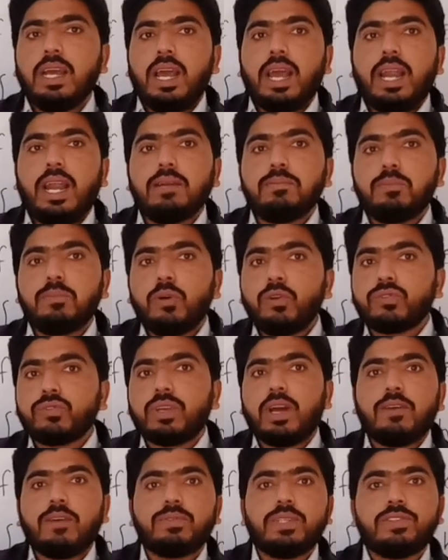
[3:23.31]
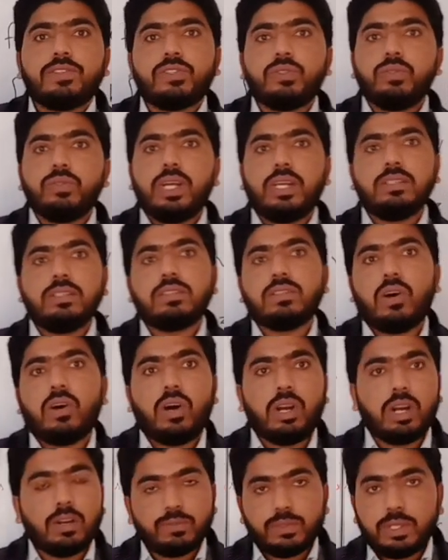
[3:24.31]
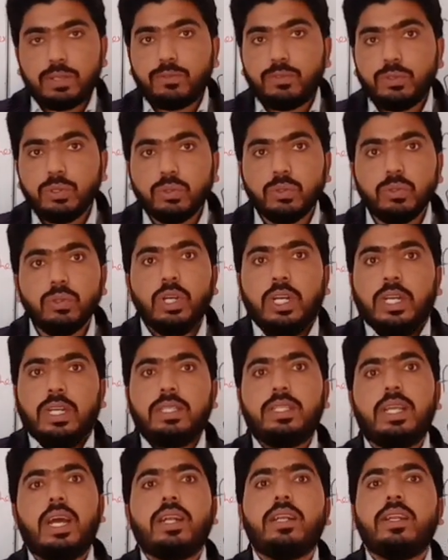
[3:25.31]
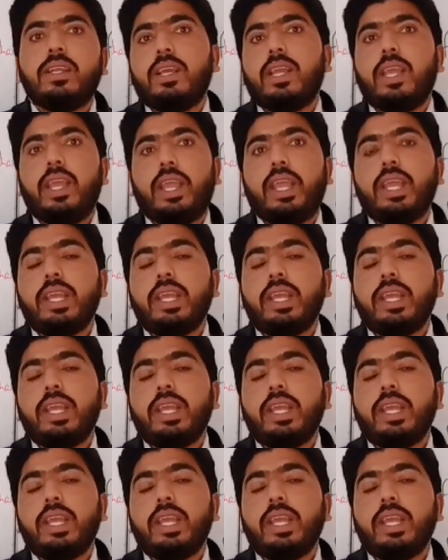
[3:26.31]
and most of the students are of the view that A,